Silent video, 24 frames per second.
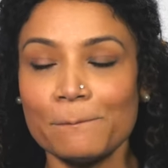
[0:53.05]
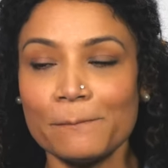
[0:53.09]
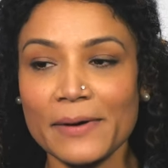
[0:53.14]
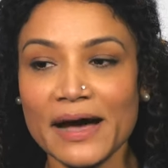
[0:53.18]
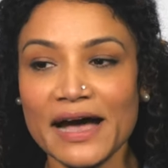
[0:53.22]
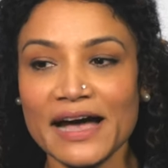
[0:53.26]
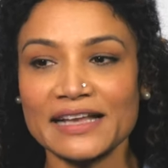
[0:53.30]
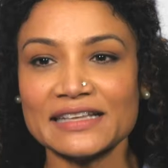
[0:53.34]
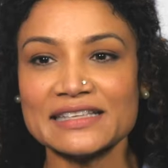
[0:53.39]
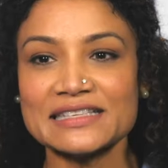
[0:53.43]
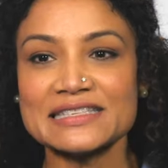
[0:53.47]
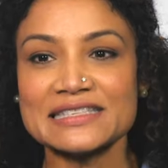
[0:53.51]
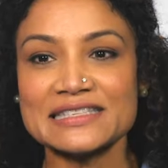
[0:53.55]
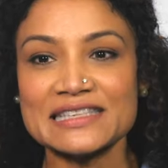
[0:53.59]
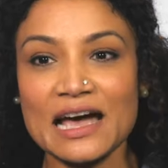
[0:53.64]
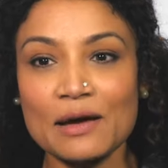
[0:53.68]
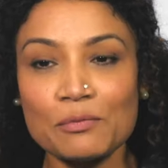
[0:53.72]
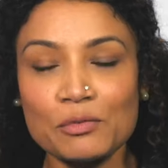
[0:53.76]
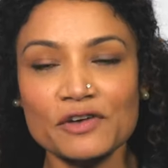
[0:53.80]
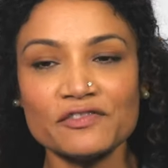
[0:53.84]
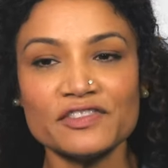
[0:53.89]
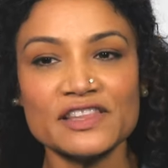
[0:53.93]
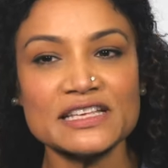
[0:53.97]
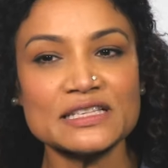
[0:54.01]
But
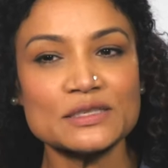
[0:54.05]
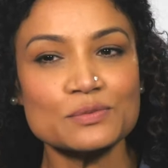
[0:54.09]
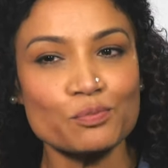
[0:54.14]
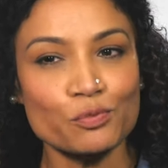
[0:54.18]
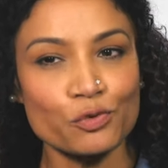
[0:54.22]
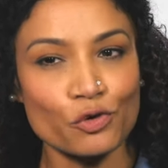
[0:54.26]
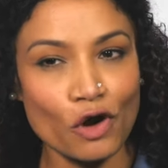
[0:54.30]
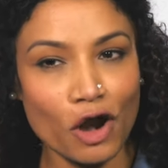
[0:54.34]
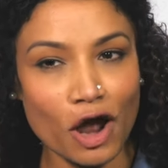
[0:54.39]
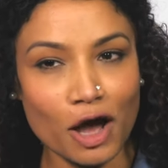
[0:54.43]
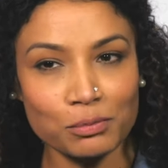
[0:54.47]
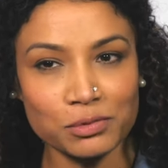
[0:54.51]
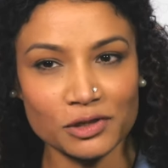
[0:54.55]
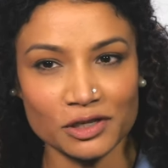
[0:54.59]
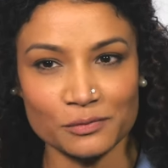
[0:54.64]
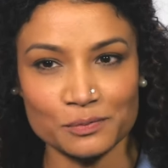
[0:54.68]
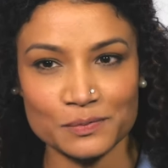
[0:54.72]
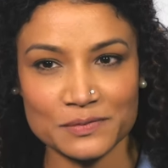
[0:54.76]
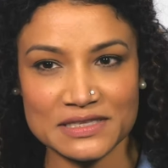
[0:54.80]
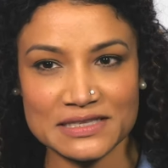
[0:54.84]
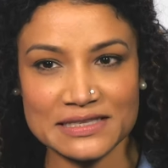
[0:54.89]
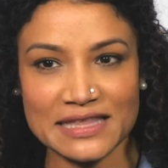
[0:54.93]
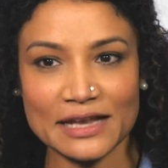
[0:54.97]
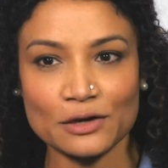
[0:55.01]
some of these
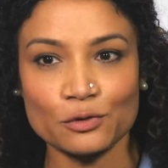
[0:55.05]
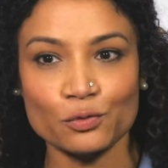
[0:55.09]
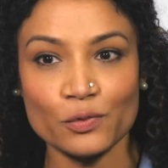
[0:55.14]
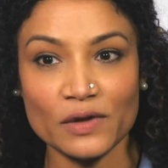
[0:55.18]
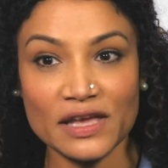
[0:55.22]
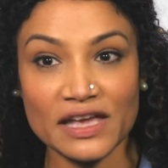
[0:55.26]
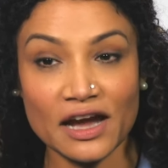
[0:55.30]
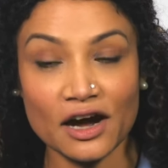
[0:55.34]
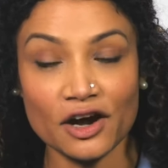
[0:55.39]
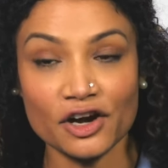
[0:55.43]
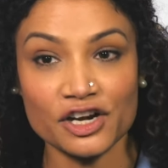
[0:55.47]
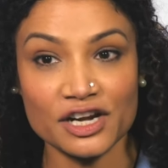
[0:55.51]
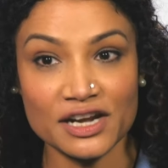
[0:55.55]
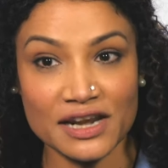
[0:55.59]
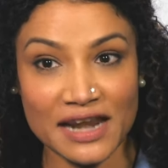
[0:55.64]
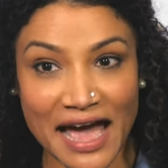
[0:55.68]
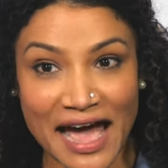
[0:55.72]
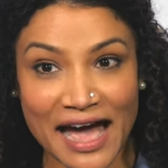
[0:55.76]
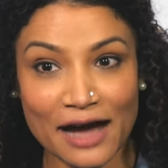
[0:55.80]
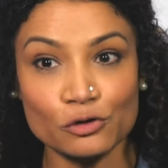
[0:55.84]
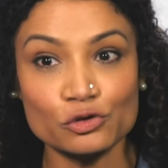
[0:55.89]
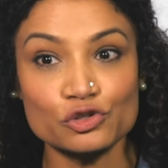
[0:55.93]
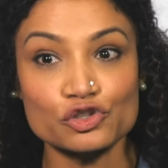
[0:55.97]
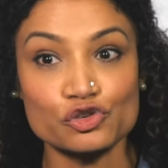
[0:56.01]
problems that we are
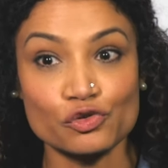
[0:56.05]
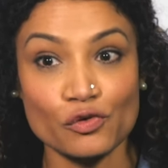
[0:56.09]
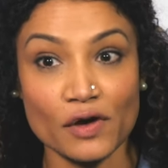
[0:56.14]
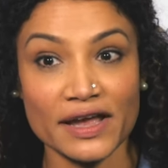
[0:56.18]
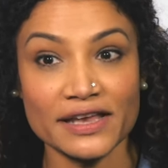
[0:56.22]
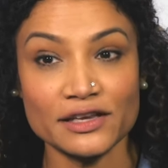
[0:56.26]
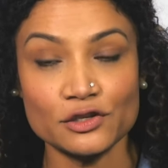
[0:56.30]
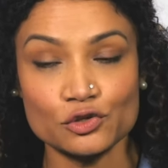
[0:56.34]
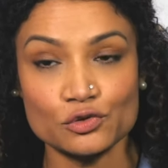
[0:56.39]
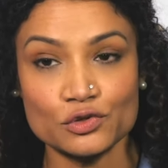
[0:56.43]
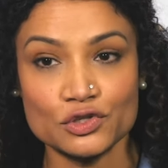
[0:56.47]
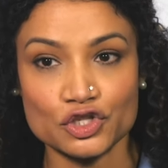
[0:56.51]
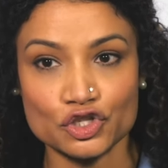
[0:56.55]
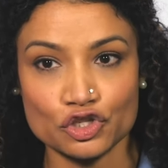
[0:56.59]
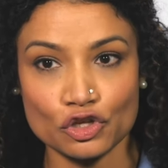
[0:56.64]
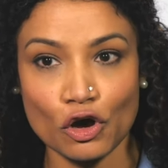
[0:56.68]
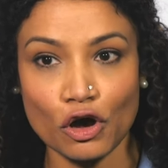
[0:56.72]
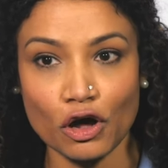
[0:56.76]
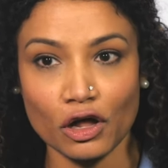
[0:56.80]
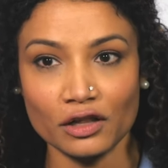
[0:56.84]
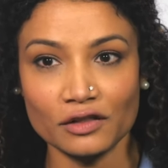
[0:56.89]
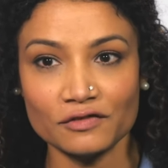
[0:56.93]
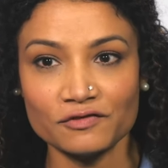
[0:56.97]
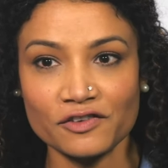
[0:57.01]
now trying to
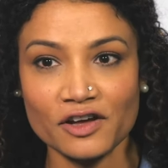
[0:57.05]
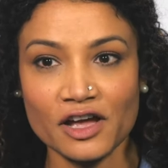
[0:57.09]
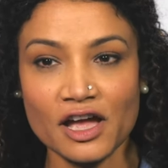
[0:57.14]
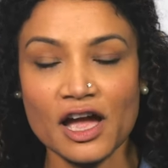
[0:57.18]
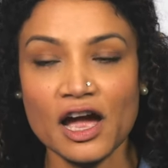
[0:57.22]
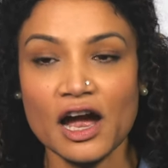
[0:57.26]
solve